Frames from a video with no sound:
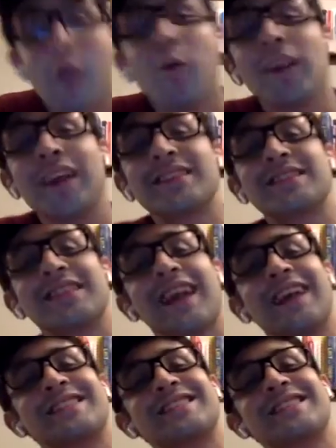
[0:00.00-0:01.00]
Well, let's
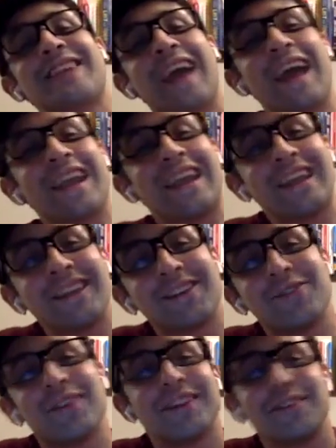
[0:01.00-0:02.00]
get
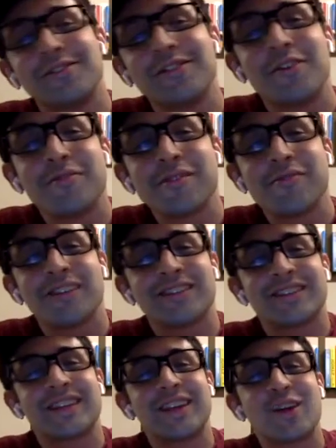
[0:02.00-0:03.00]
into it, dude. Nobody wants
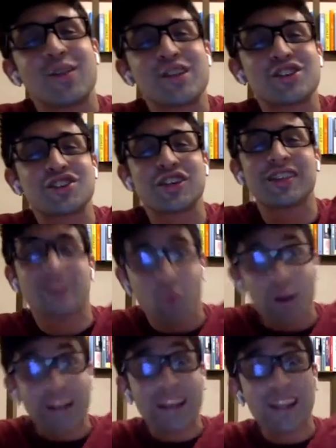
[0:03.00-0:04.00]
to hear this shit. They
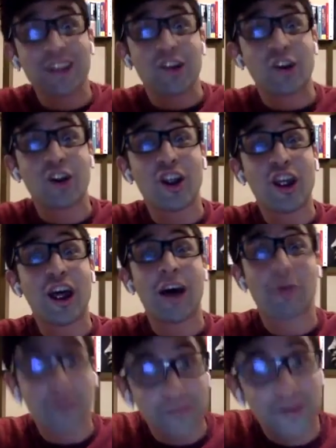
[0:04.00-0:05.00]
want to hear
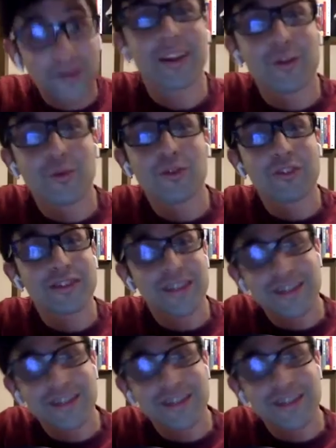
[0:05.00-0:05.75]
our fucking awards.